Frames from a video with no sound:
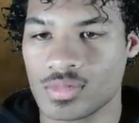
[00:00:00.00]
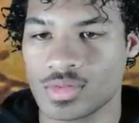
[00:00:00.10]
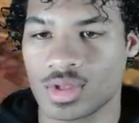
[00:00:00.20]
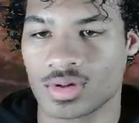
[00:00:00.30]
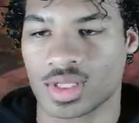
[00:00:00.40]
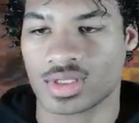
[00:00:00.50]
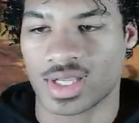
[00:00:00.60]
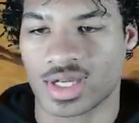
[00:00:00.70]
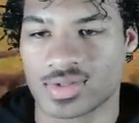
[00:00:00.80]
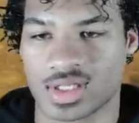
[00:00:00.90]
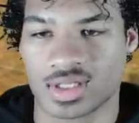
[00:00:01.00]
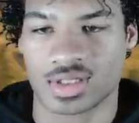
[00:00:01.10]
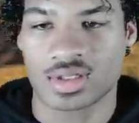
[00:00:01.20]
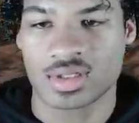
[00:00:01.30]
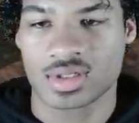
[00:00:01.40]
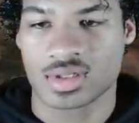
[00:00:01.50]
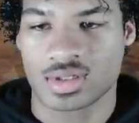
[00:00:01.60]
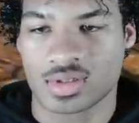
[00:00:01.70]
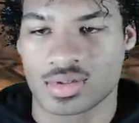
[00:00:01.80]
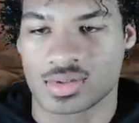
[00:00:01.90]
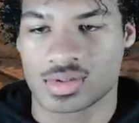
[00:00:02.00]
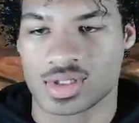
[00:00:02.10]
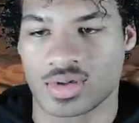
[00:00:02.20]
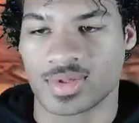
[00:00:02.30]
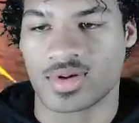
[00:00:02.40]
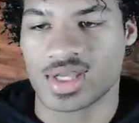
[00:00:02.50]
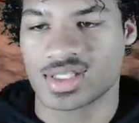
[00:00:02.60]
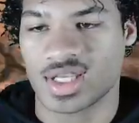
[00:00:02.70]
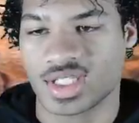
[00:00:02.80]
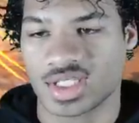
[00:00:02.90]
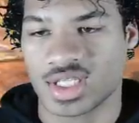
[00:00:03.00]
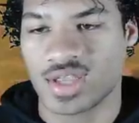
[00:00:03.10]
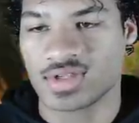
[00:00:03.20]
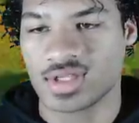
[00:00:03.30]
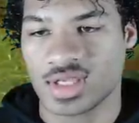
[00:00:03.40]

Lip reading: Okay, like I was saying. So it'll be ground slash, heavy,